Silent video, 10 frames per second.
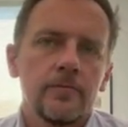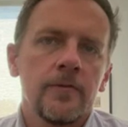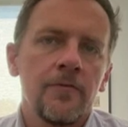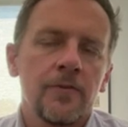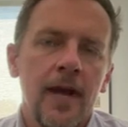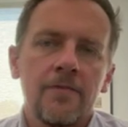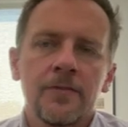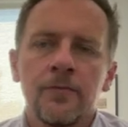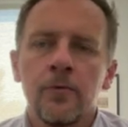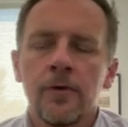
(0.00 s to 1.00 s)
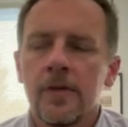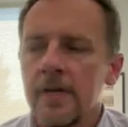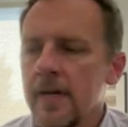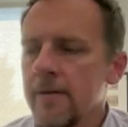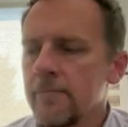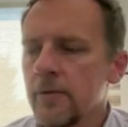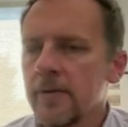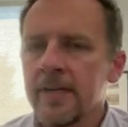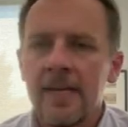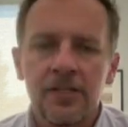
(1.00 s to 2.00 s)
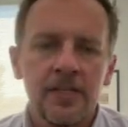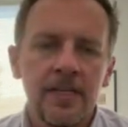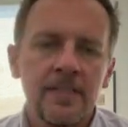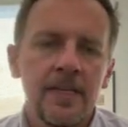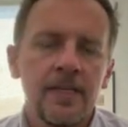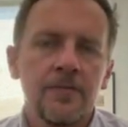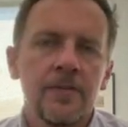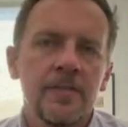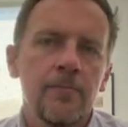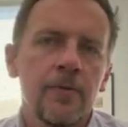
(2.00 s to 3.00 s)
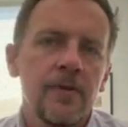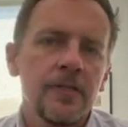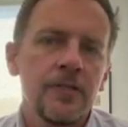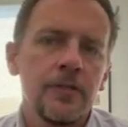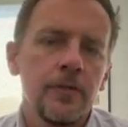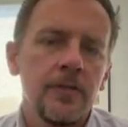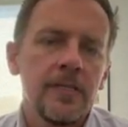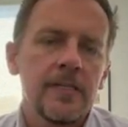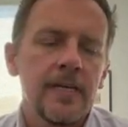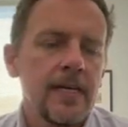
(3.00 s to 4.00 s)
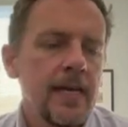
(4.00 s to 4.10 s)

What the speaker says: rough drafts for your connection essays for this immigration unit.